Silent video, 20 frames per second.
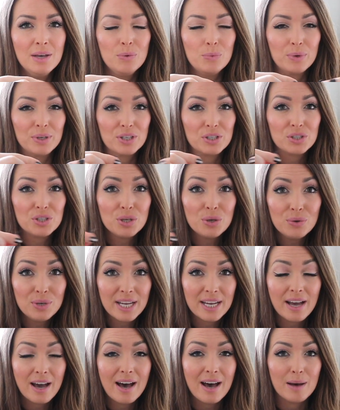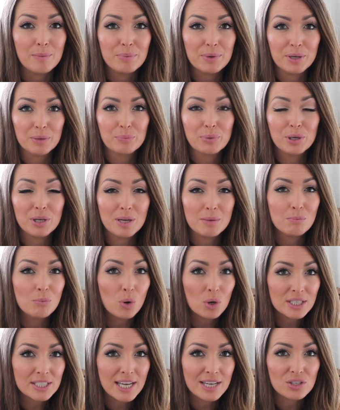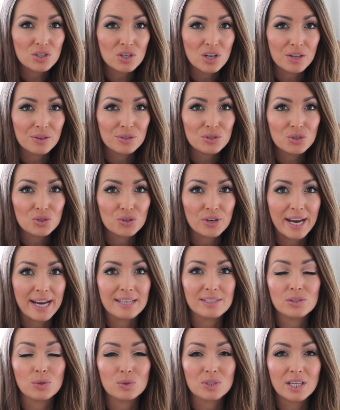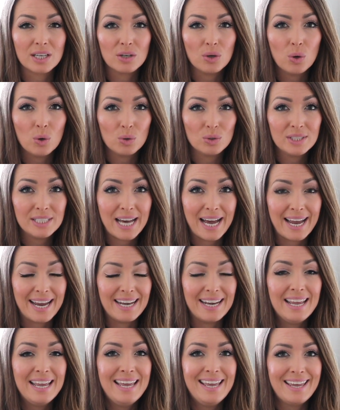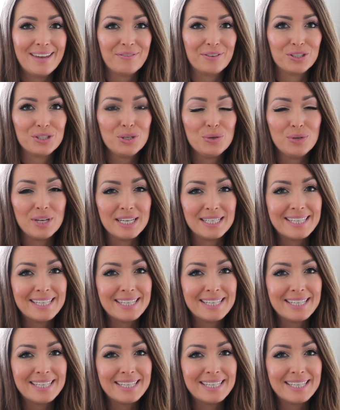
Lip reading: When you're tuning up, you're putting more tension on the string, so it's going to hold tight. If you're tuning